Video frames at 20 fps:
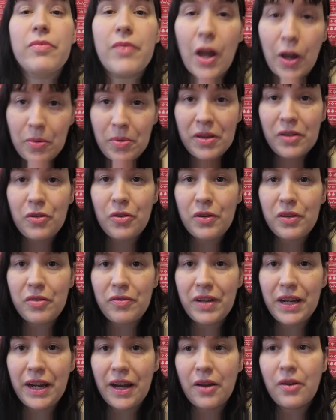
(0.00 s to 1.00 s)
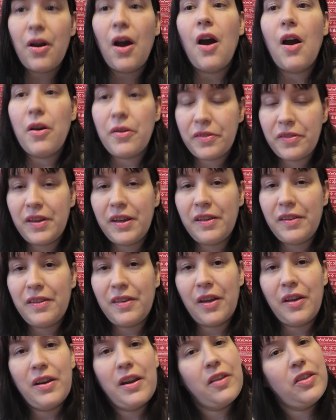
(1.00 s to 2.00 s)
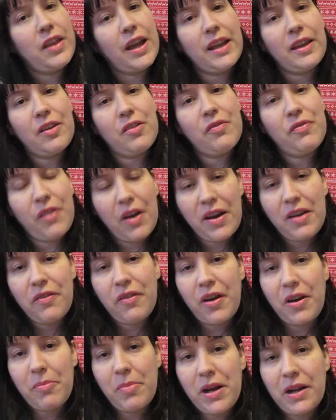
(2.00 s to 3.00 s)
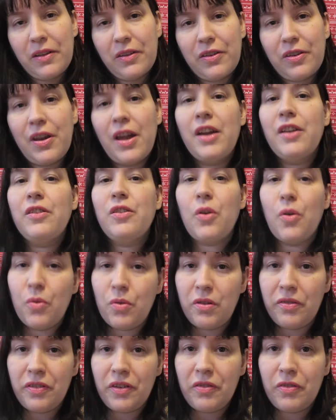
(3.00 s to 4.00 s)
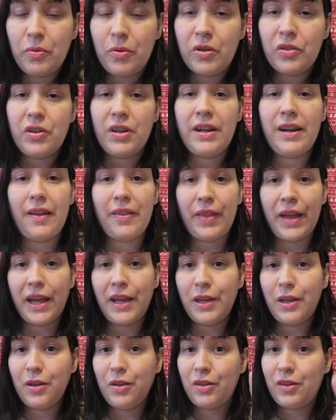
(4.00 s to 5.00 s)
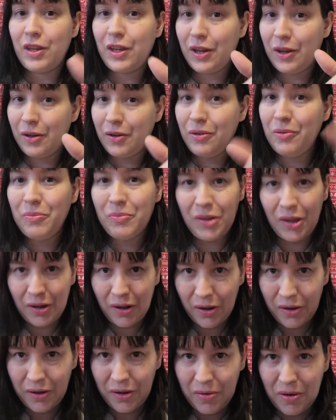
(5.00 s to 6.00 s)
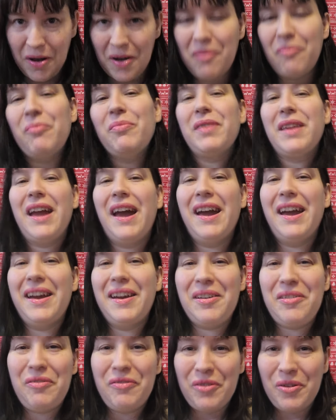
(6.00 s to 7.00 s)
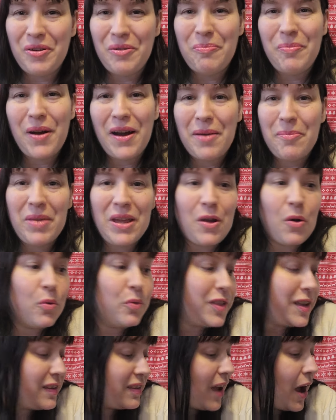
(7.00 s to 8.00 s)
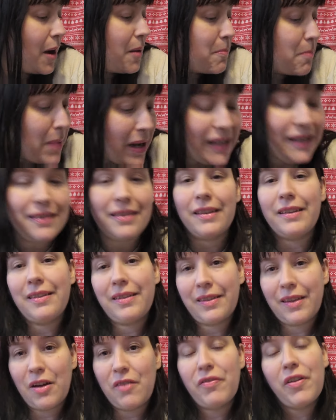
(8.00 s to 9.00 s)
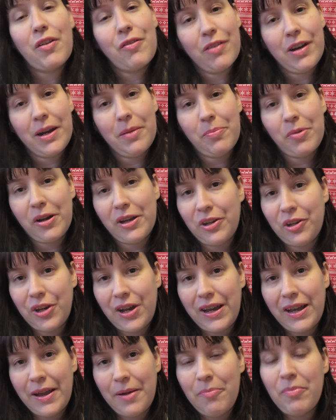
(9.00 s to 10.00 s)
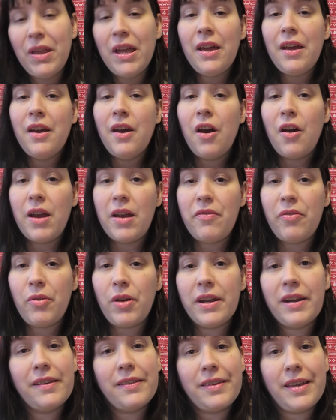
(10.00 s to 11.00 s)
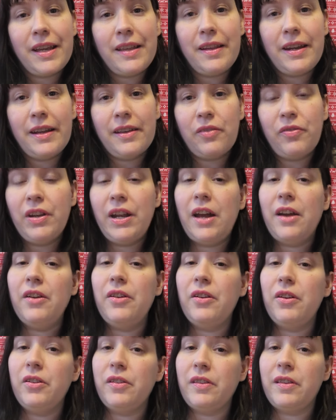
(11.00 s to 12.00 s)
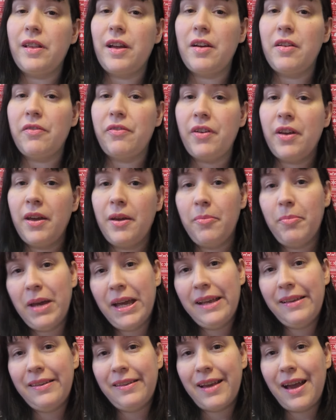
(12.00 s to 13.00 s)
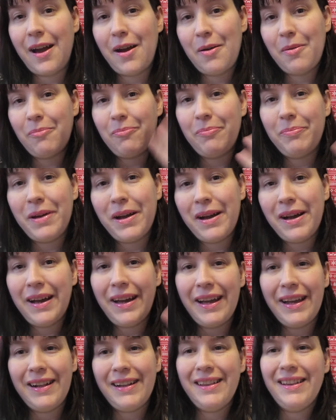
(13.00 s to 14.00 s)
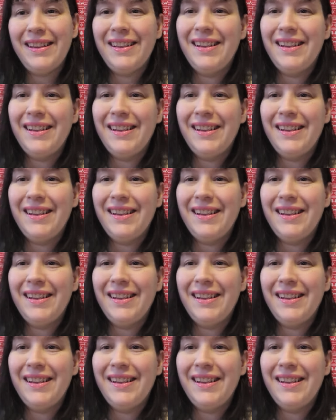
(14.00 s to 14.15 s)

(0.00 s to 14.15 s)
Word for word: hope you enjoyed the video. I'll see you soon, and thank you very, very much to all of you for watching, and thank you to you, you know who you are, for buying me all this amazing stuff. I really appreciate it. All right, everyone, I'll see you in the next video. Lots of love. Peace out. Bye.